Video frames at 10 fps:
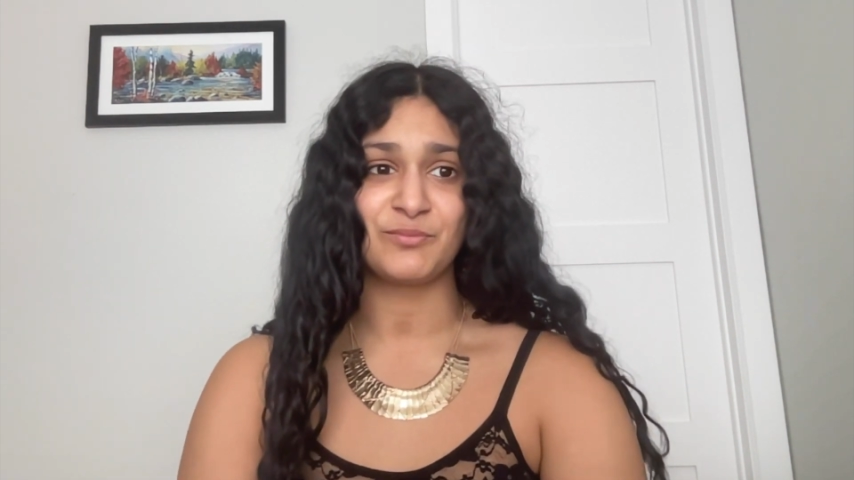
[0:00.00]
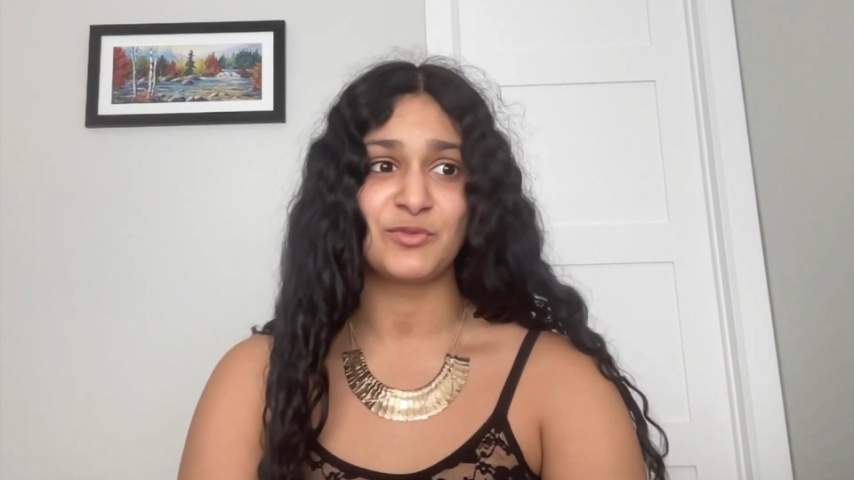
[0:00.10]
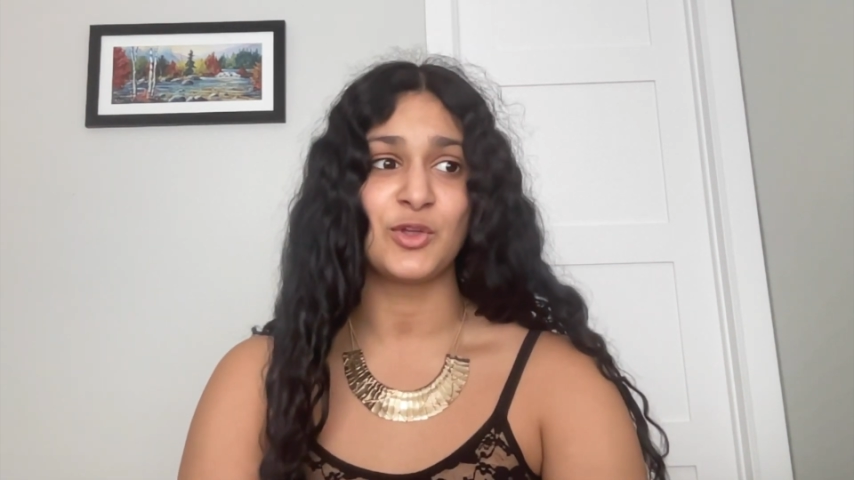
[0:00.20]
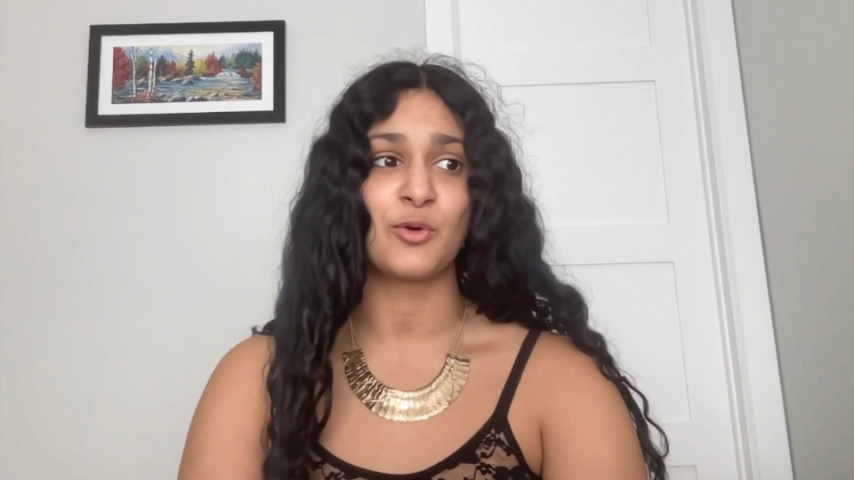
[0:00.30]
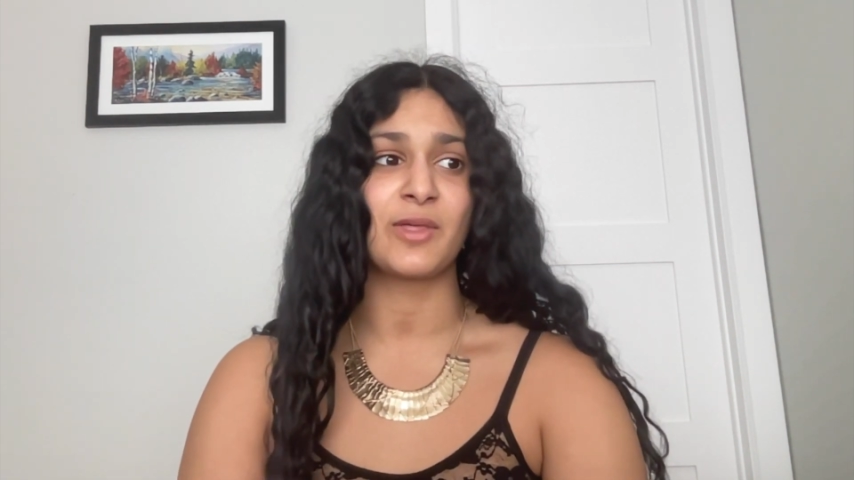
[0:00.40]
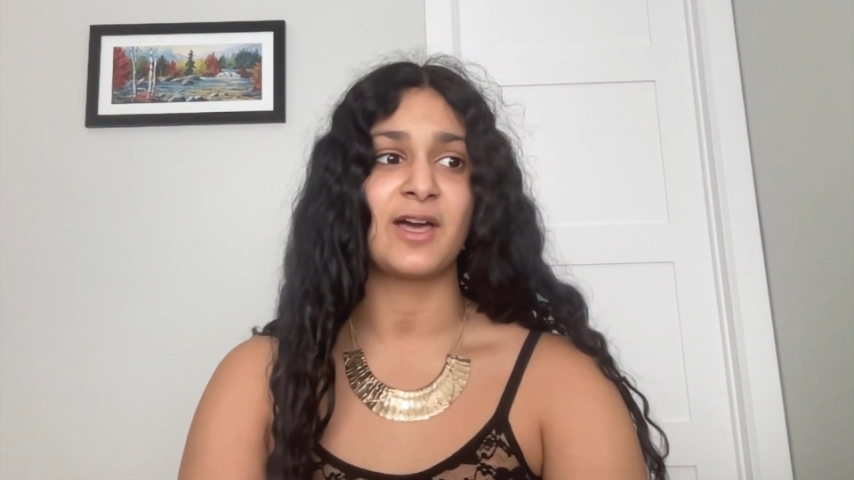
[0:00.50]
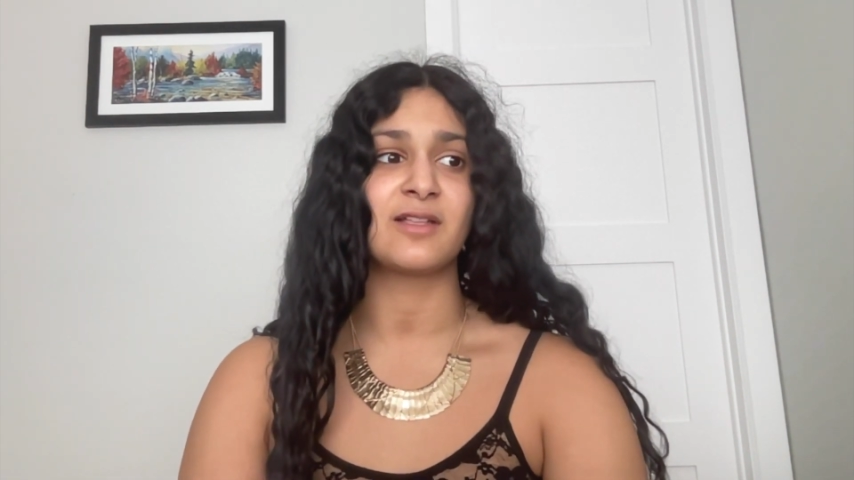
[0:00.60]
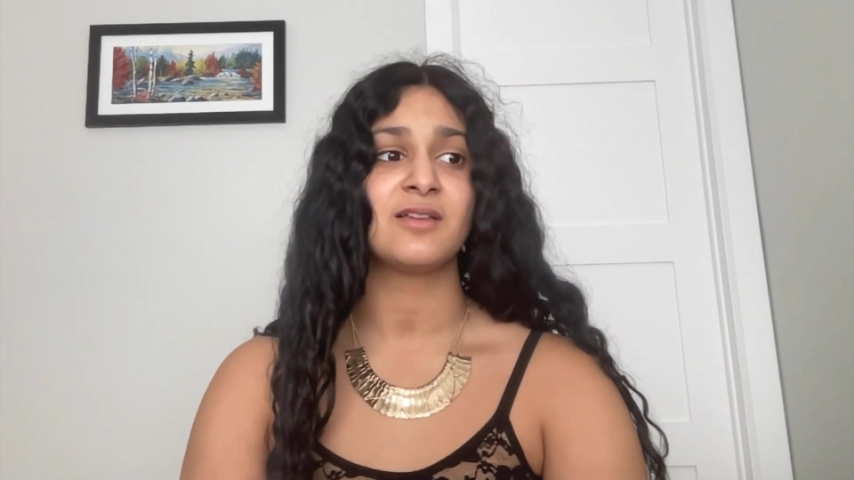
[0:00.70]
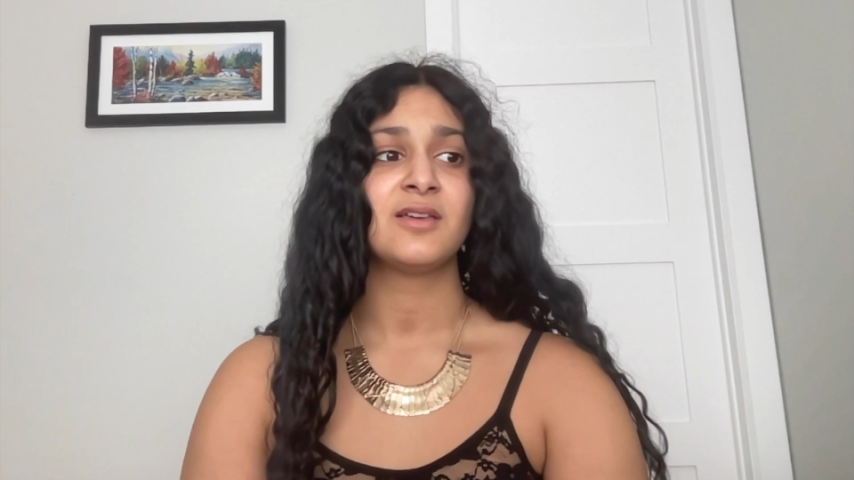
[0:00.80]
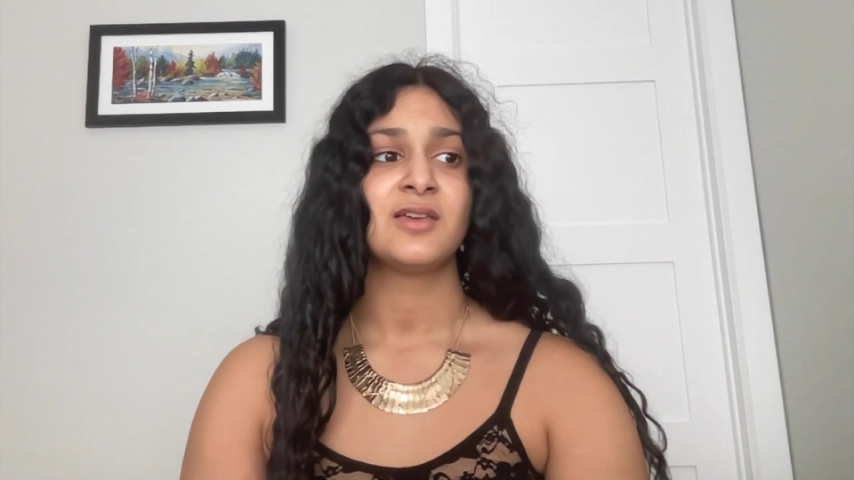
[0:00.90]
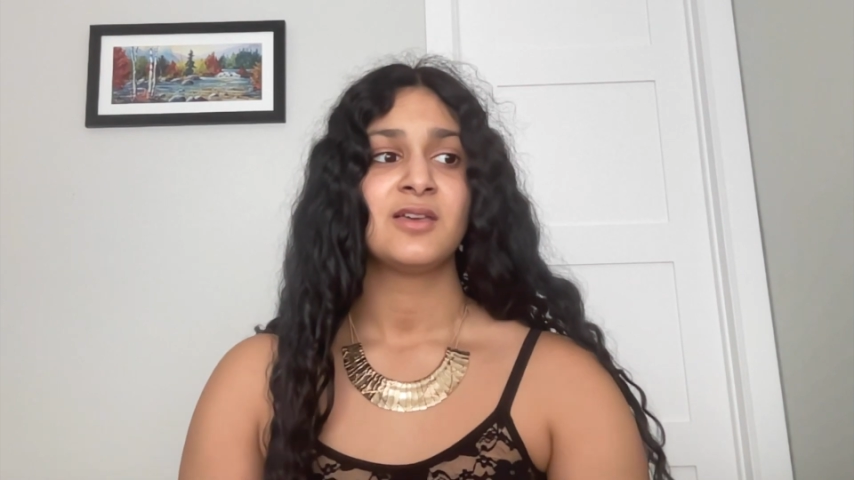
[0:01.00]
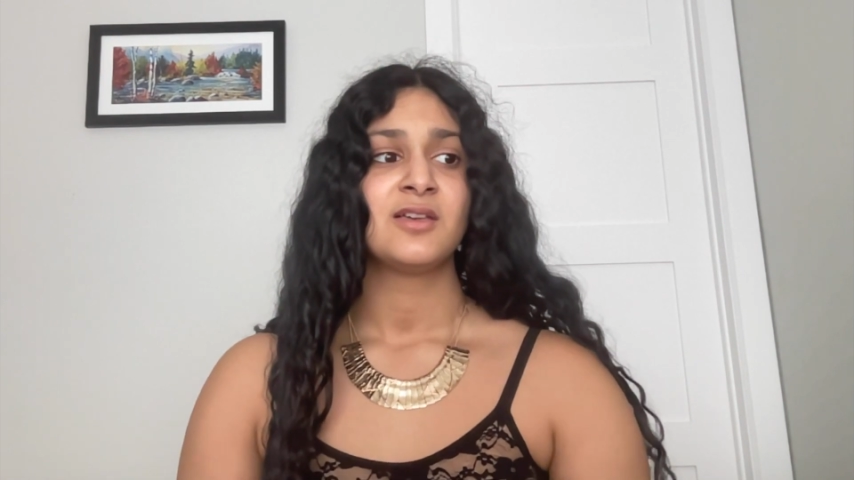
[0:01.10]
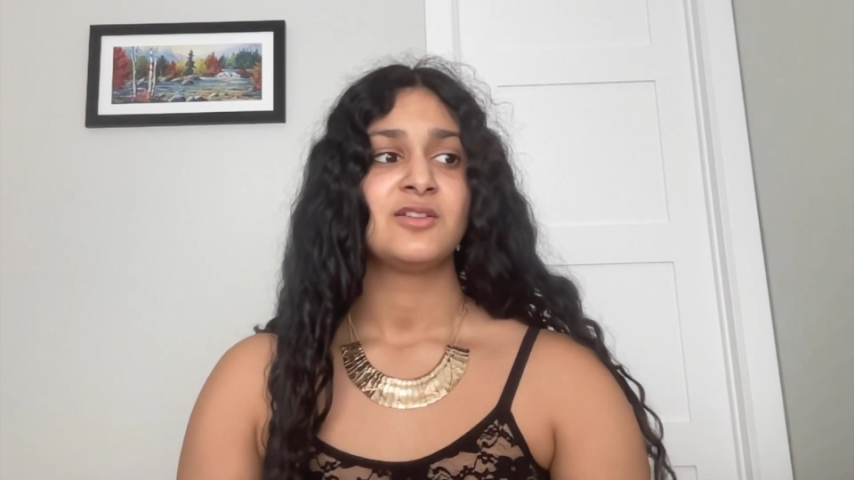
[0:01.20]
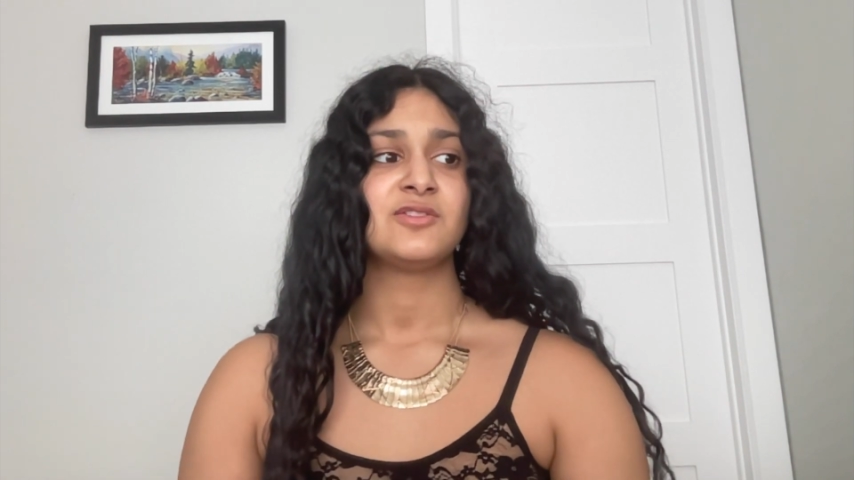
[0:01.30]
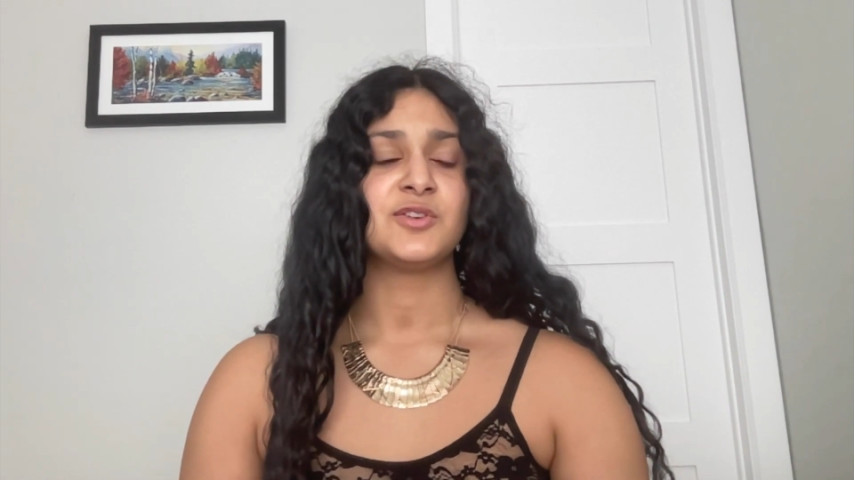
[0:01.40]
know that
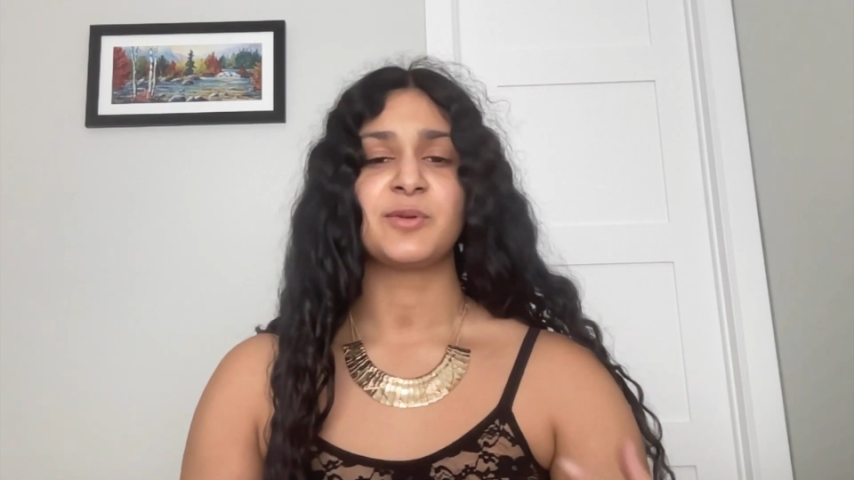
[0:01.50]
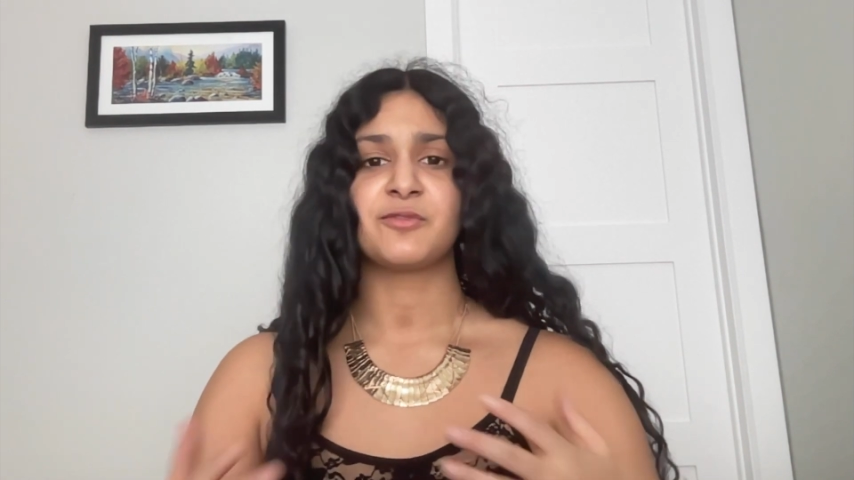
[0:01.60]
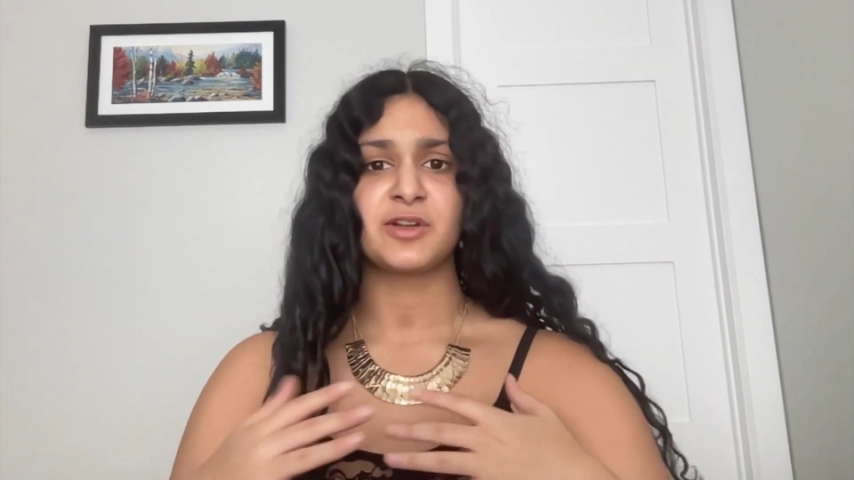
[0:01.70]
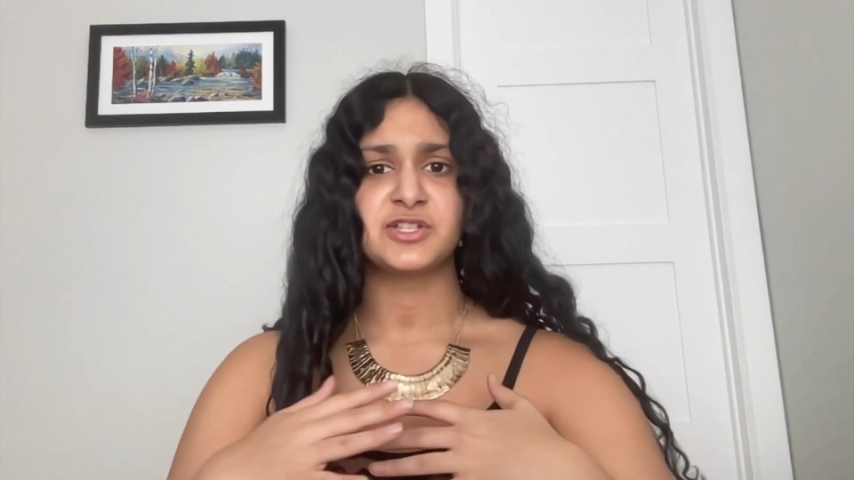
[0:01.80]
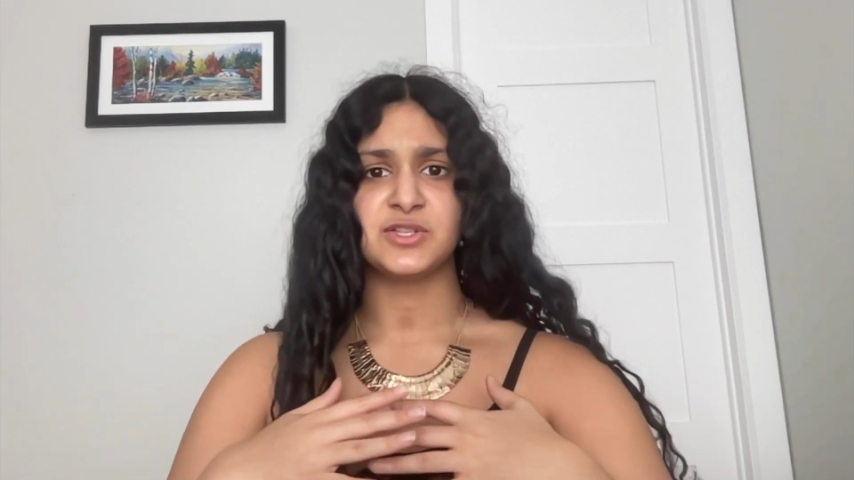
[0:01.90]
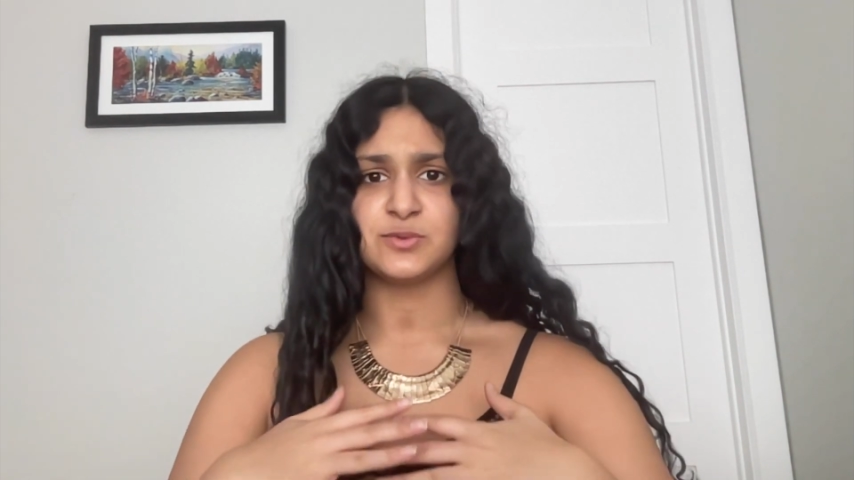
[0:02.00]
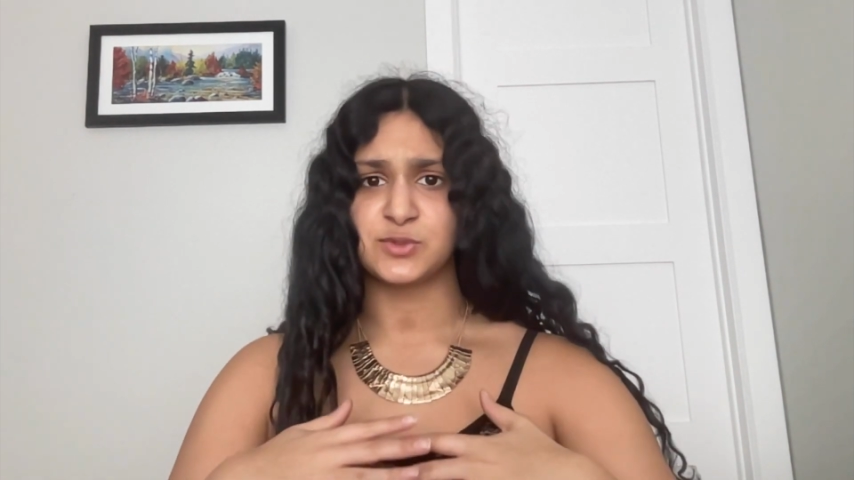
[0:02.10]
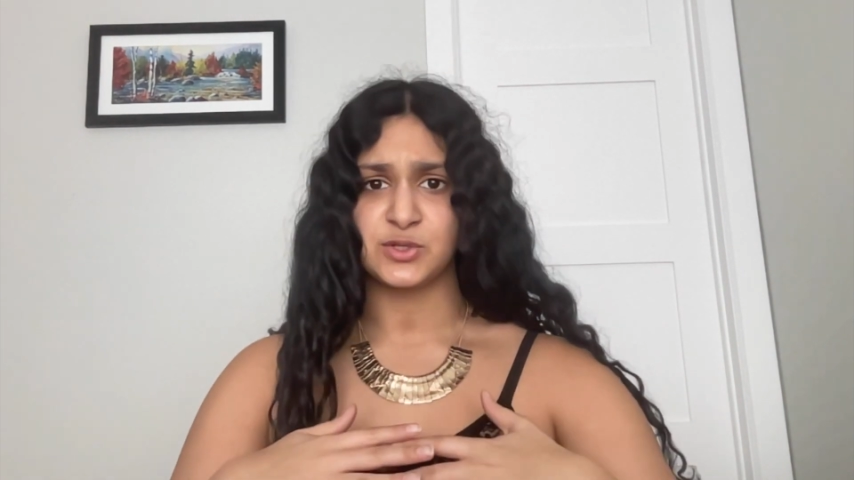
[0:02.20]
don't be afraid to use